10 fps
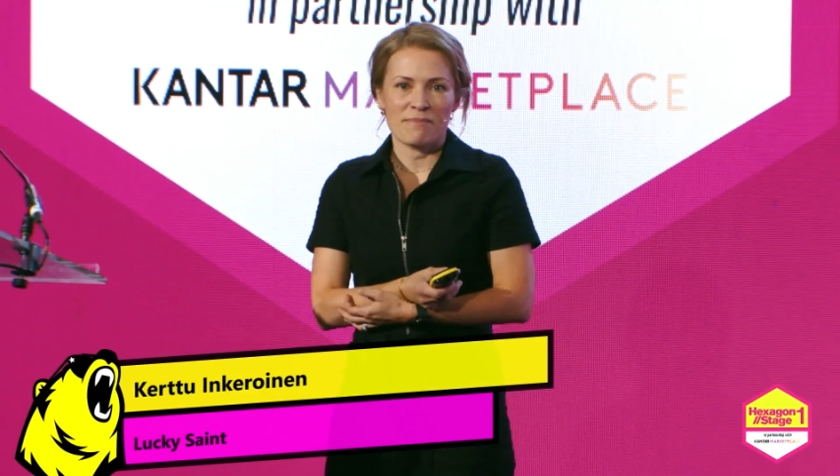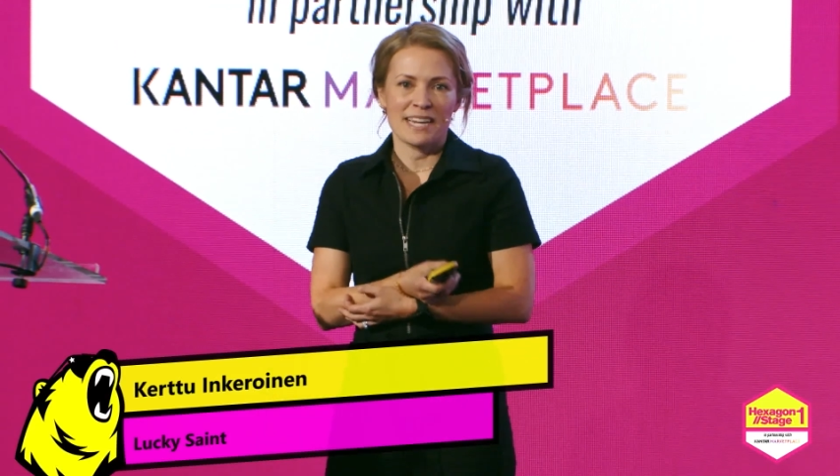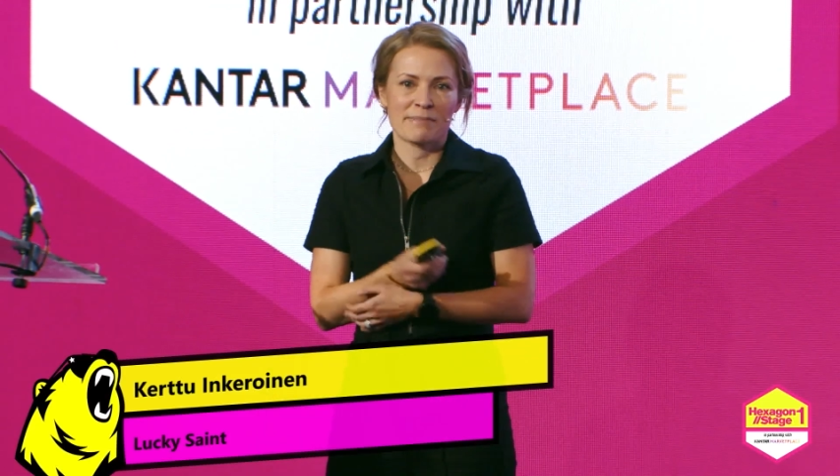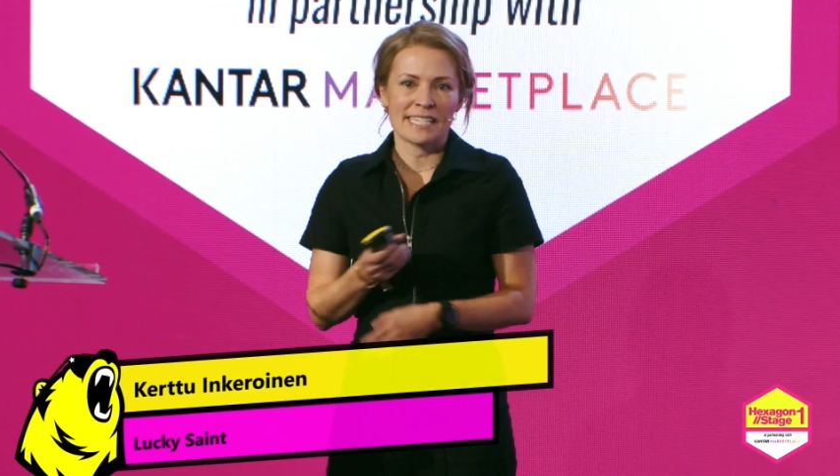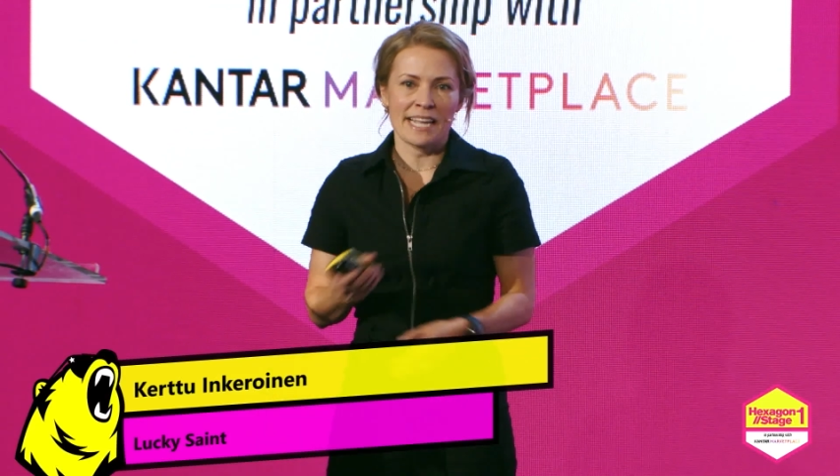My
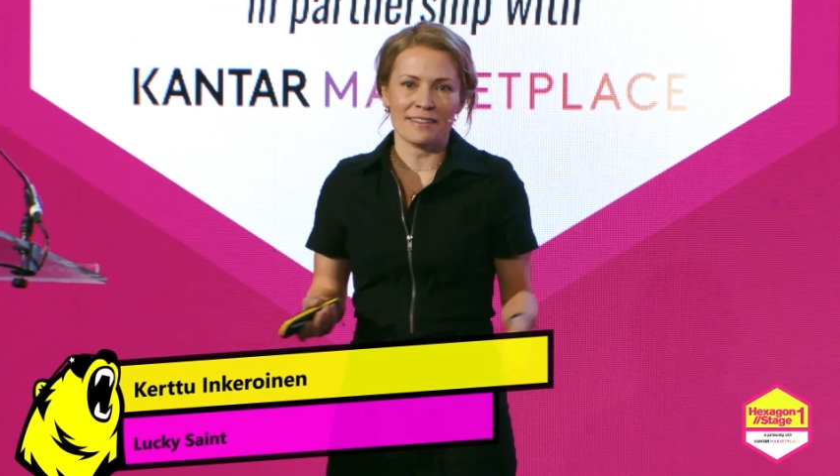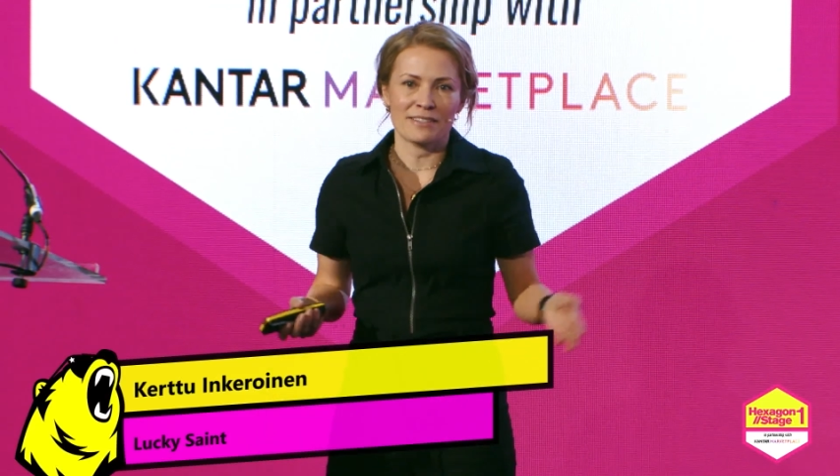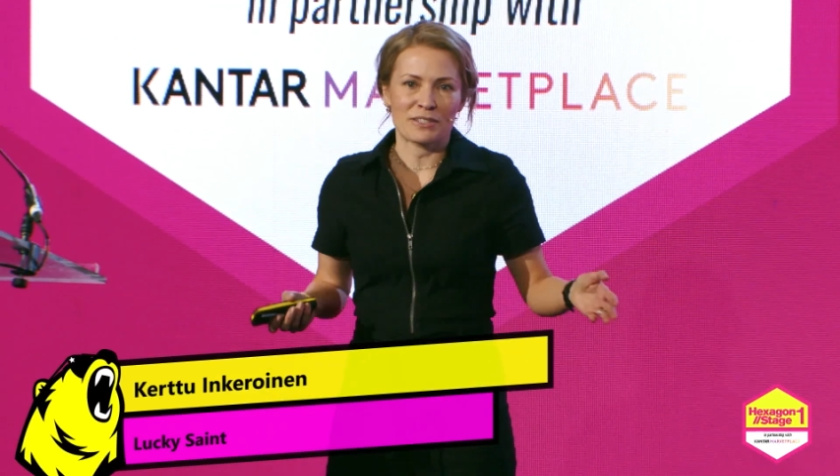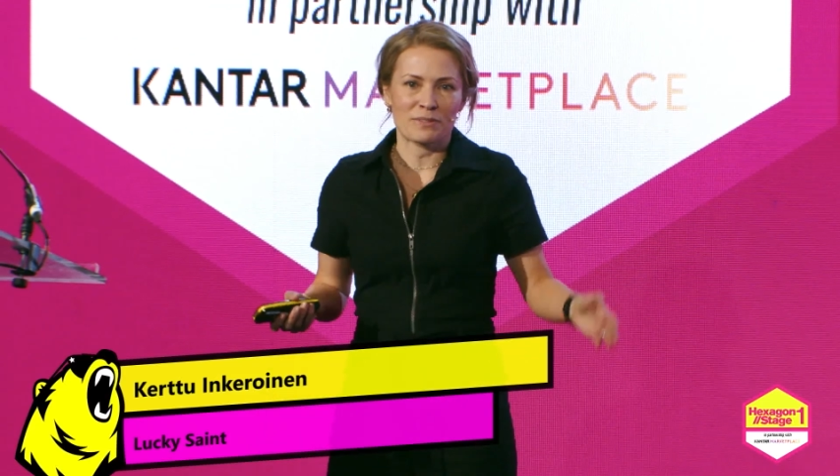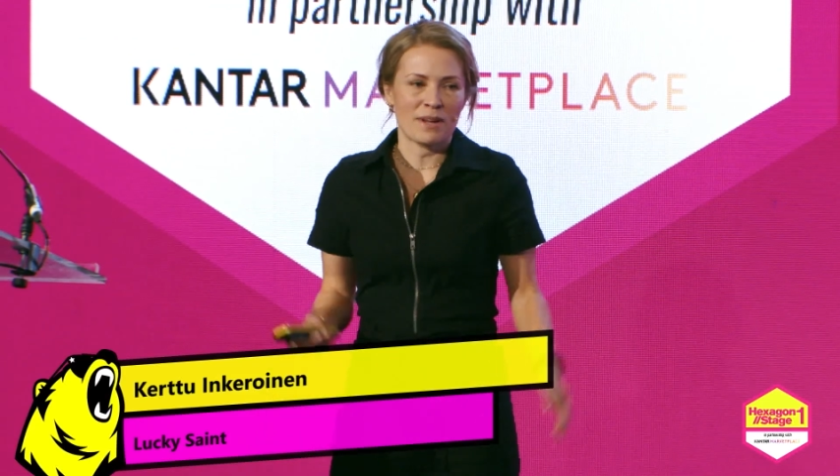name is
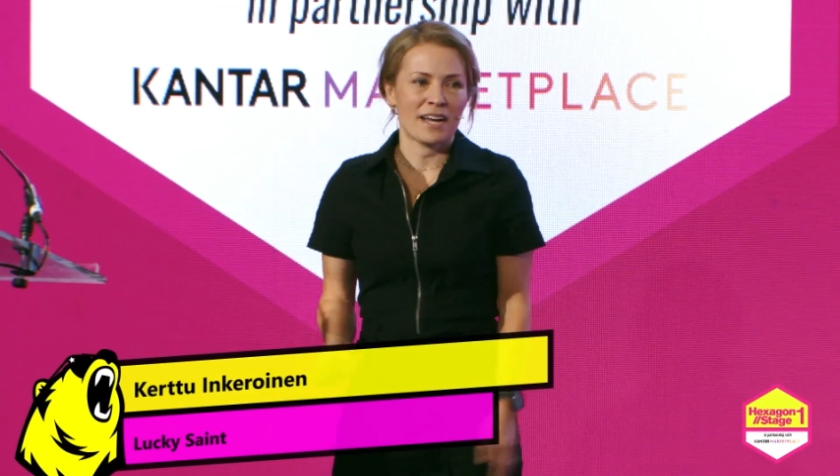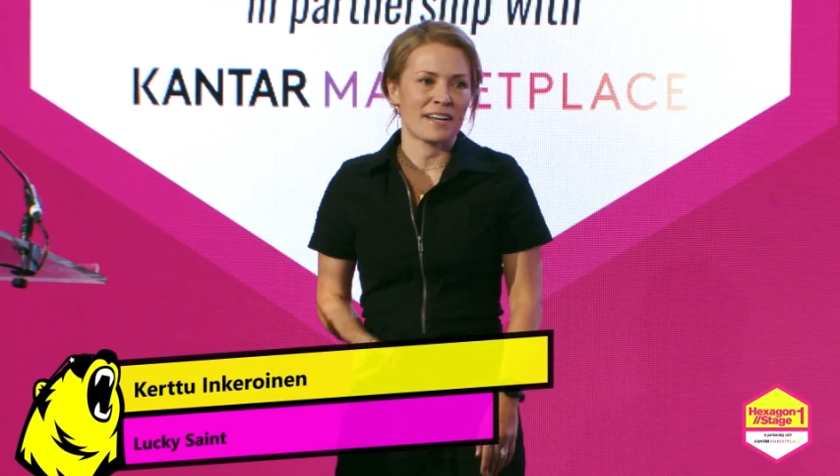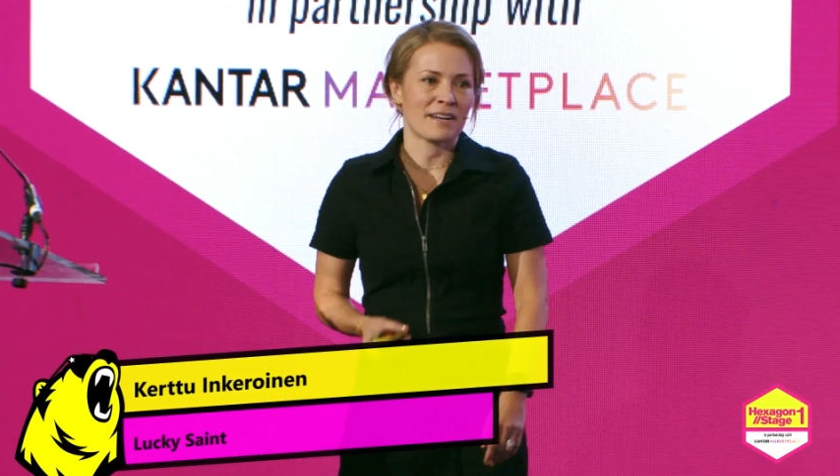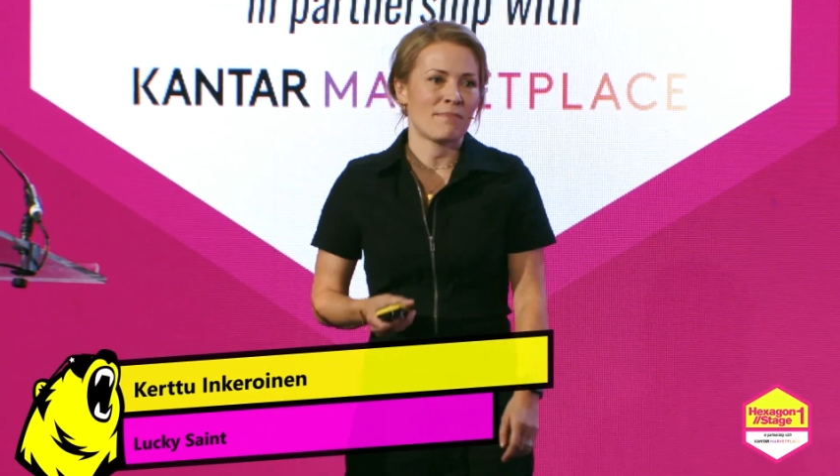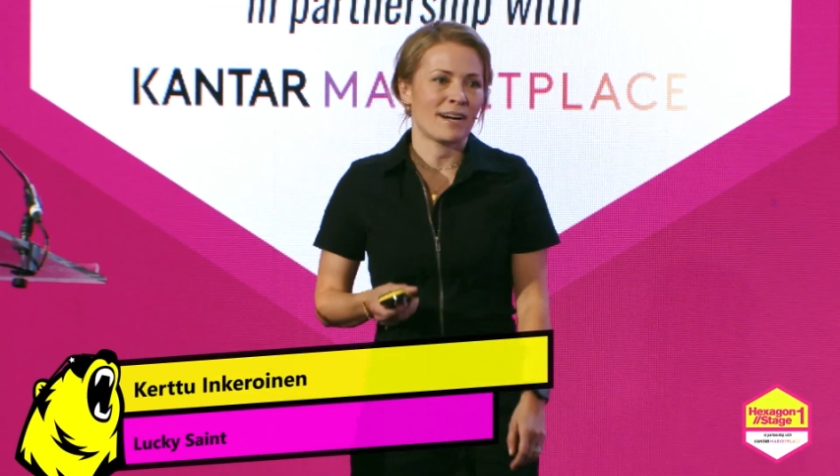Kerttu,
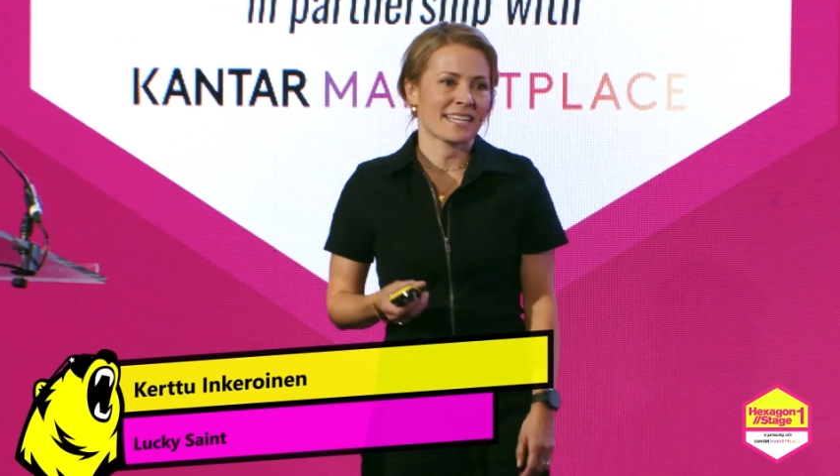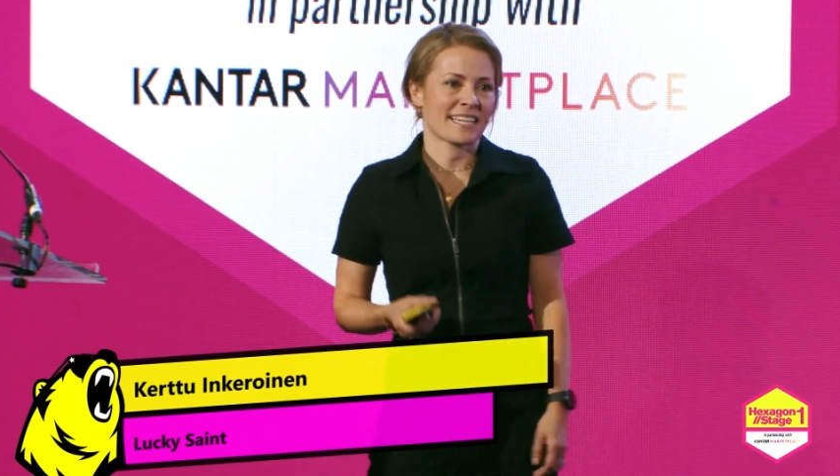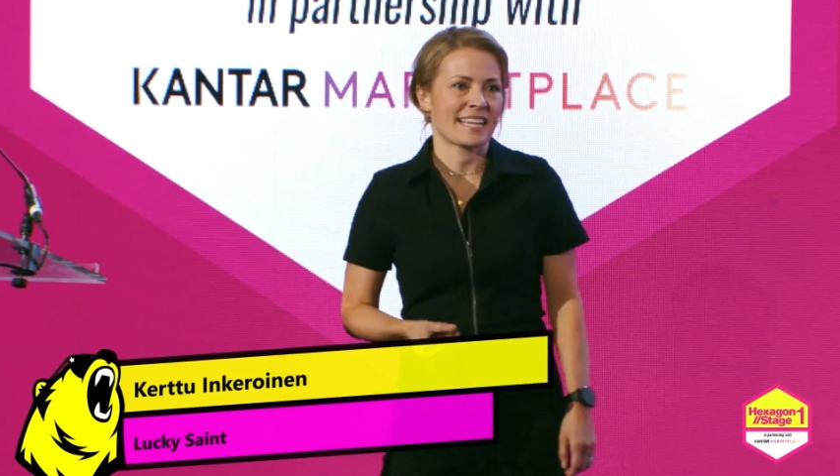Marketing